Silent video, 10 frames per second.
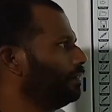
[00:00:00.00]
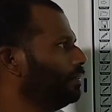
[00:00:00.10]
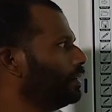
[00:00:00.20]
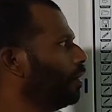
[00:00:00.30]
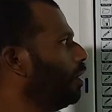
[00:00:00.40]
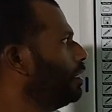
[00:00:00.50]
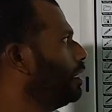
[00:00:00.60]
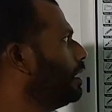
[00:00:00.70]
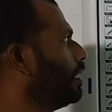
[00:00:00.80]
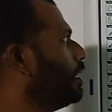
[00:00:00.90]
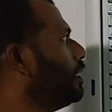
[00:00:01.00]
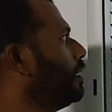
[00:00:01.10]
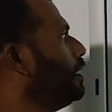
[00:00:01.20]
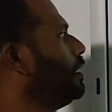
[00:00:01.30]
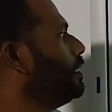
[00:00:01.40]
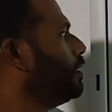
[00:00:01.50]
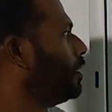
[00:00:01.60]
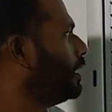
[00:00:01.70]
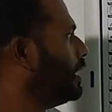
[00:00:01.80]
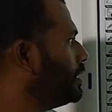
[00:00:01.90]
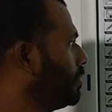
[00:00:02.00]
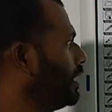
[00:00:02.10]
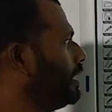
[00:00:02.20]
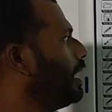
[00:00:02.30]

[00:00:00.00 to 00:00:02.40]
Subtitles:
We call total decimal.